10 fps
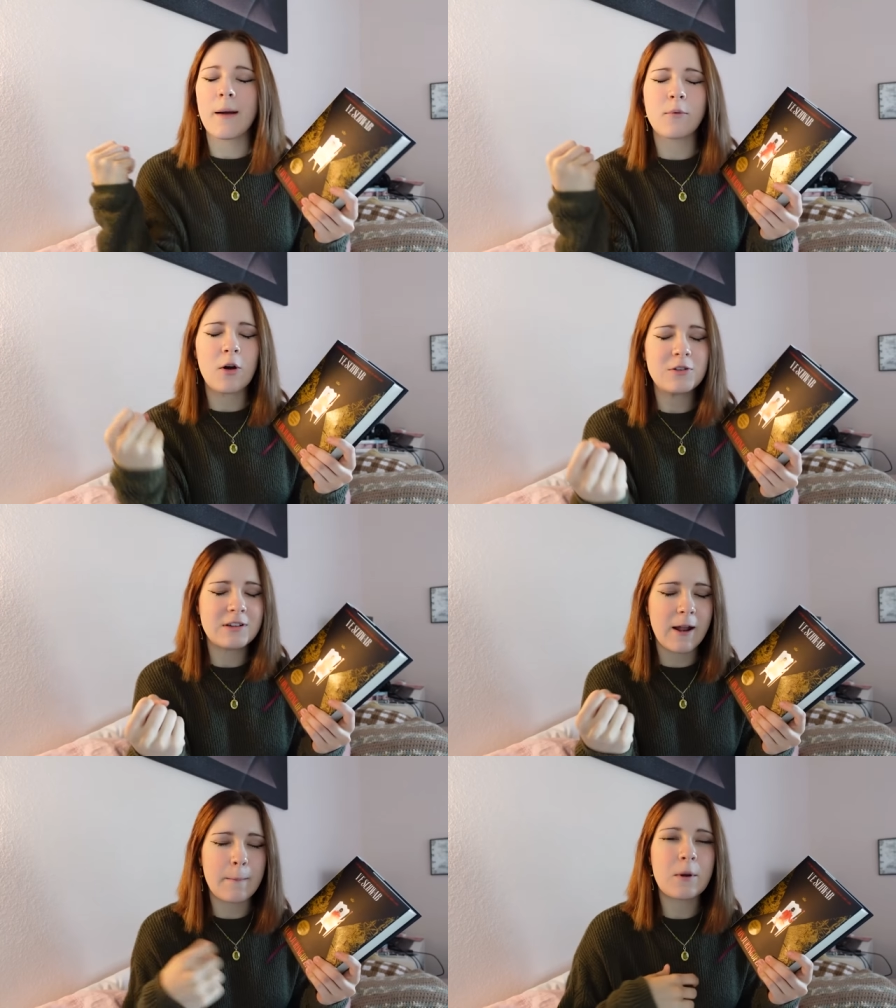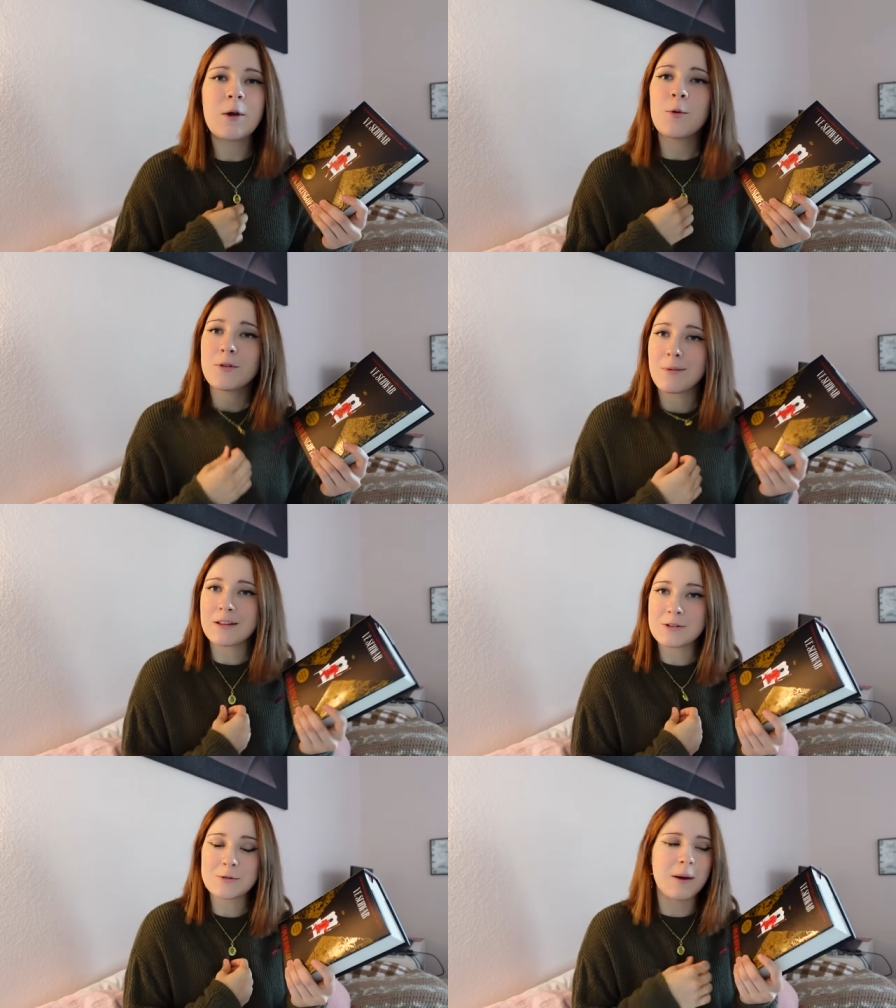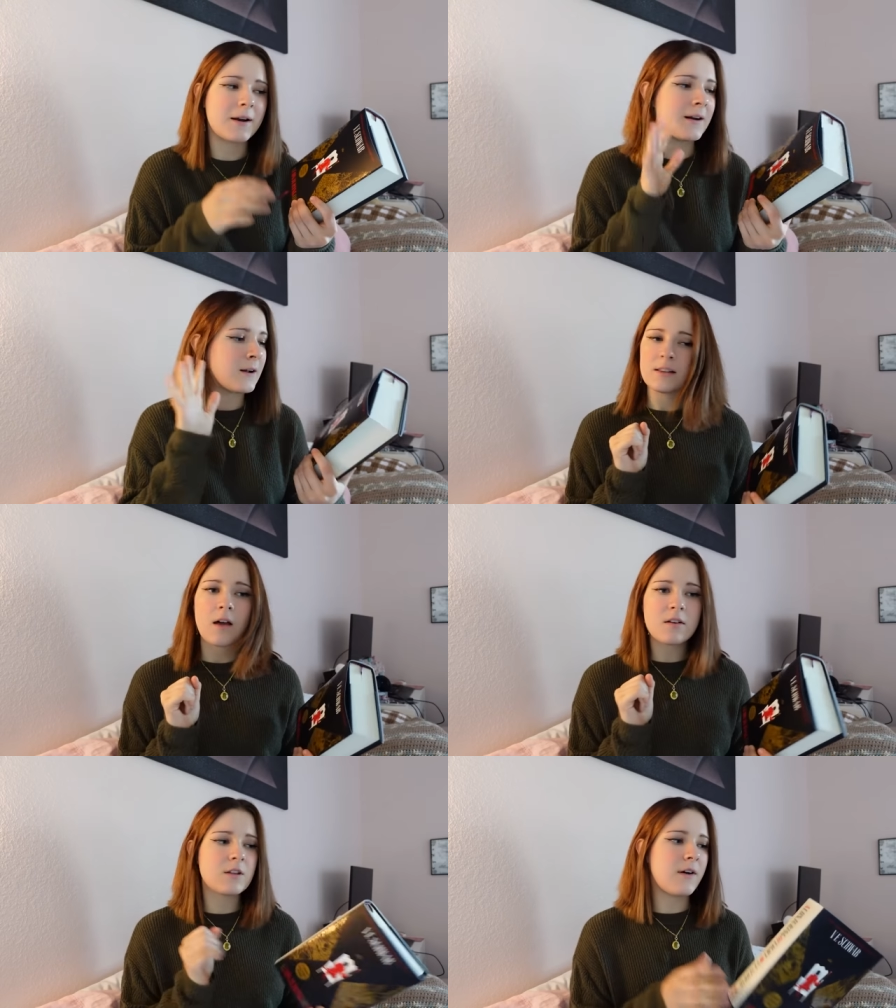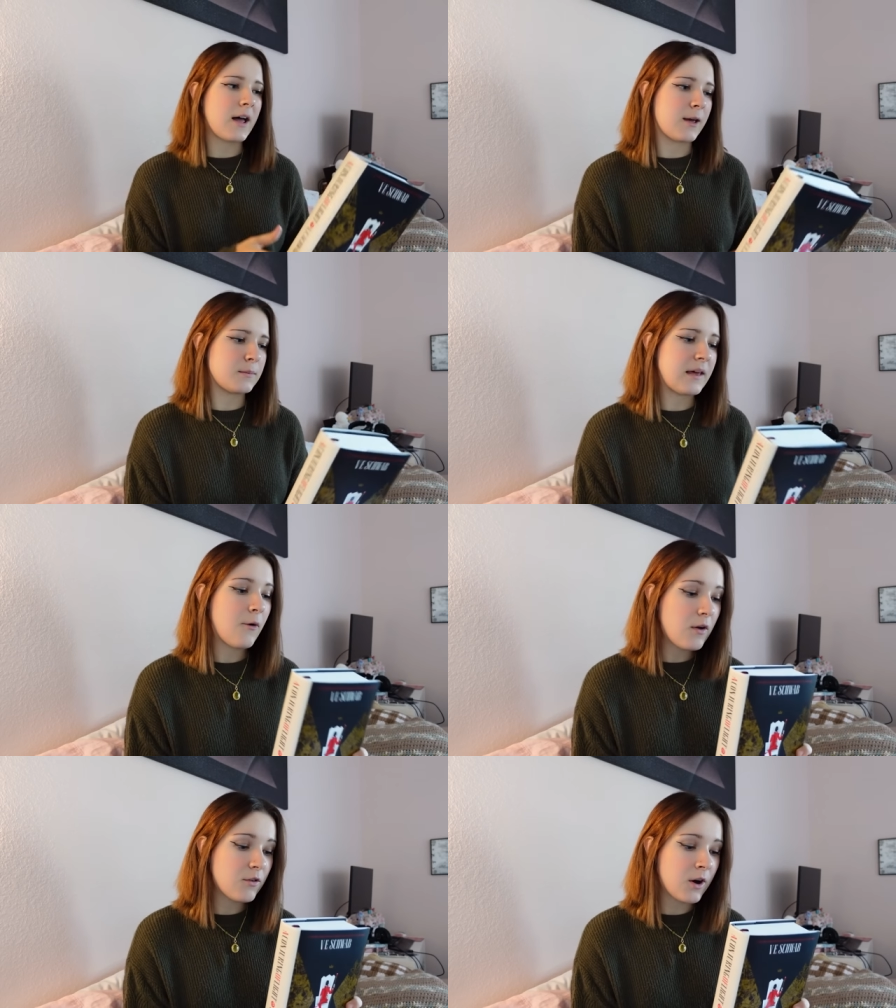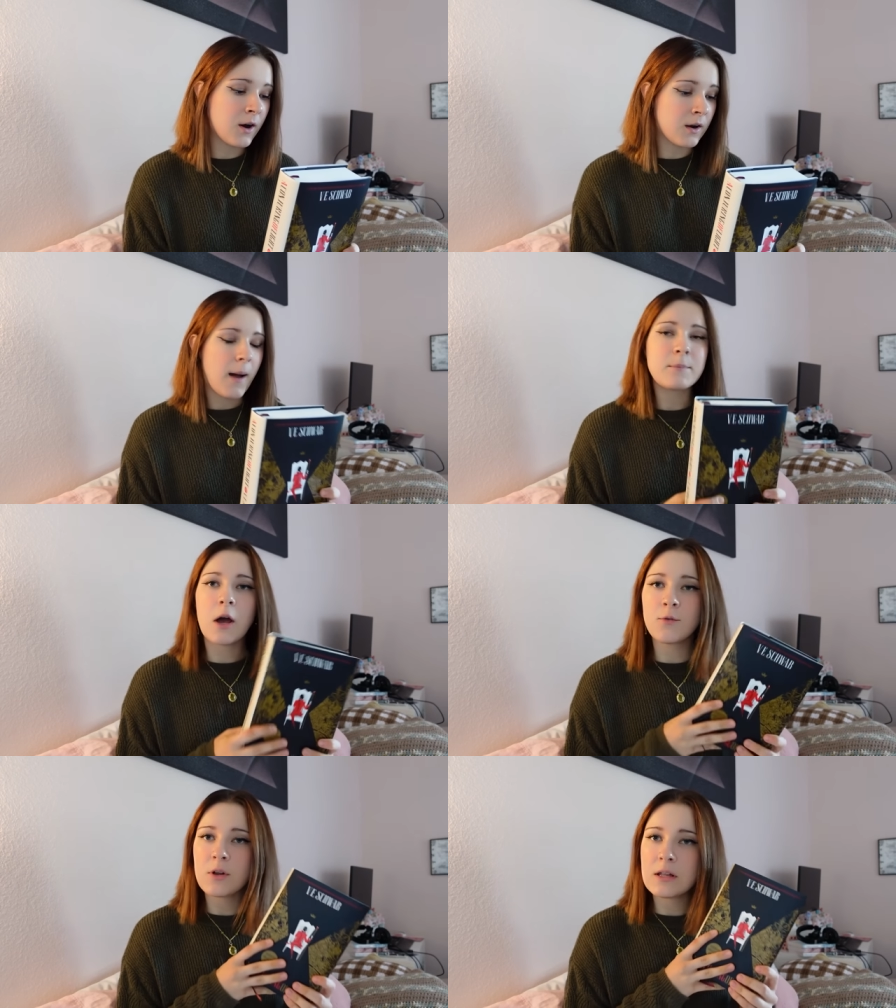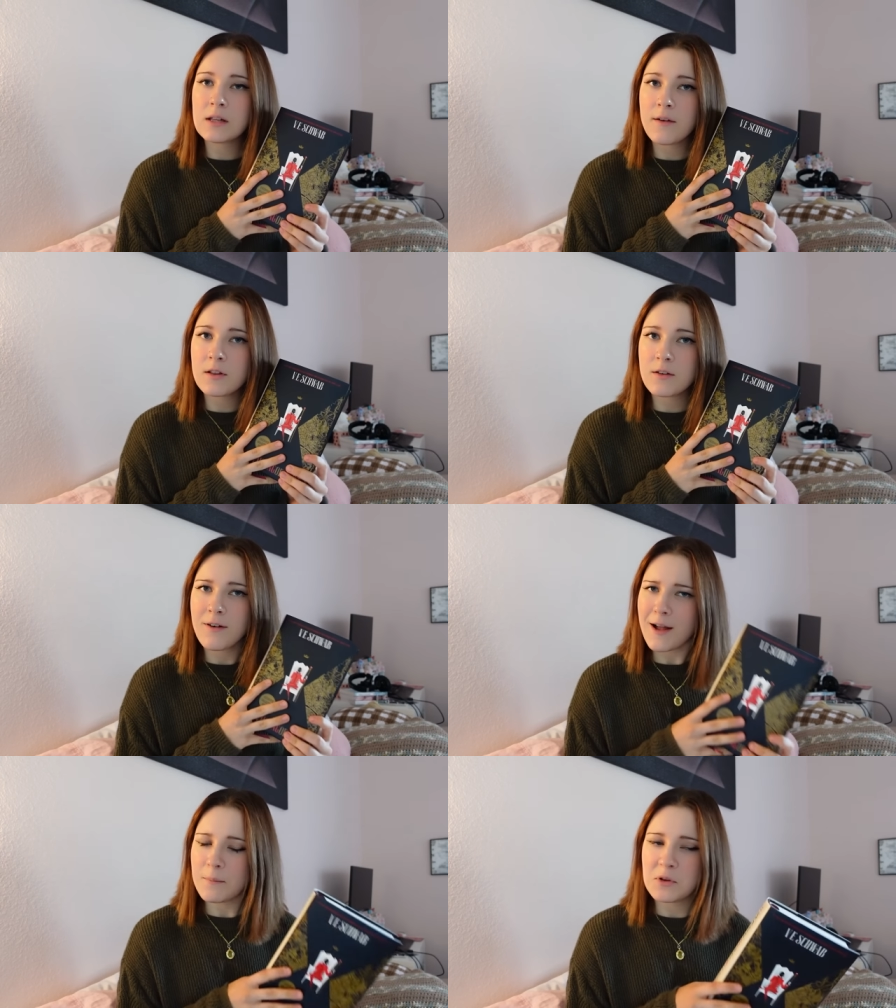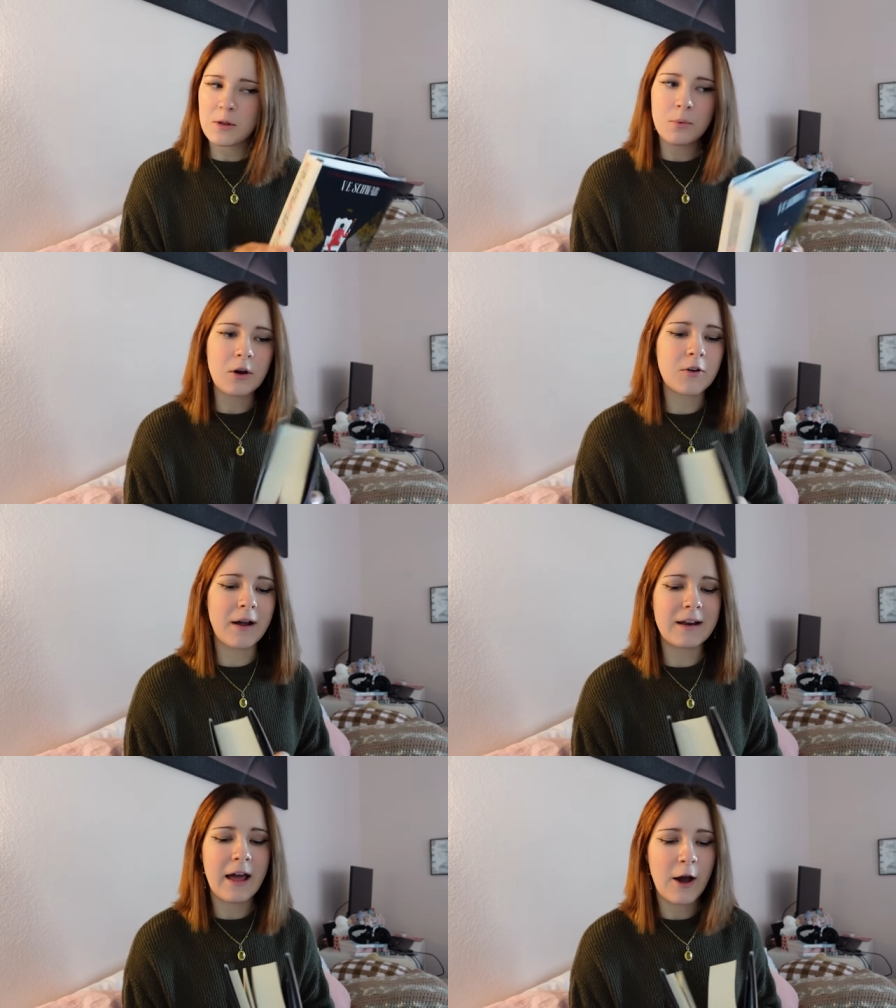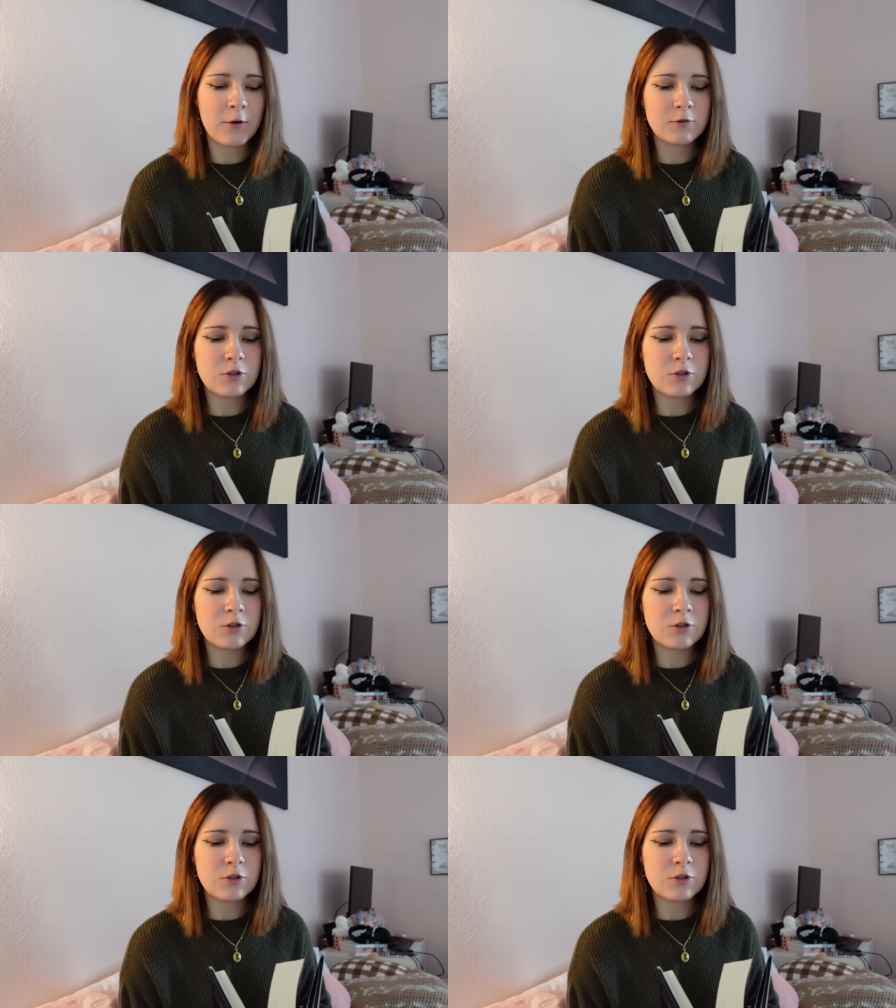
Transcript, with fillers: I'm cozied up with my little sweater. Loving the vibes. However, I'm not really loving the vibes of the book right now.